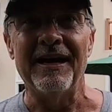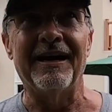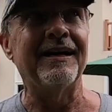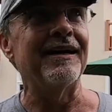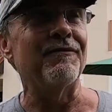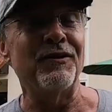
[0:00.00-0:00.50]

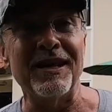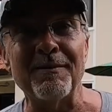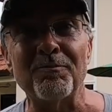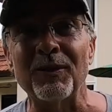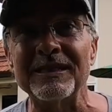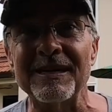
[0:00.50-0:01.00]
If you
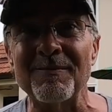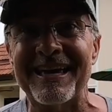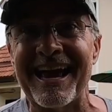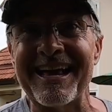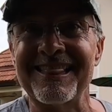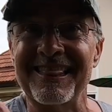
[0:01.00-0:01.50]
did, please give me
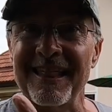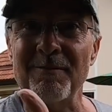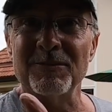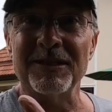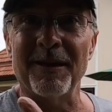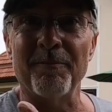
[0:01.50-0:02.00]
a
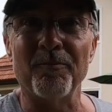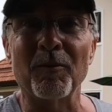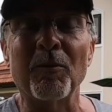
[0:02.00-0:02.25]
thumbs up.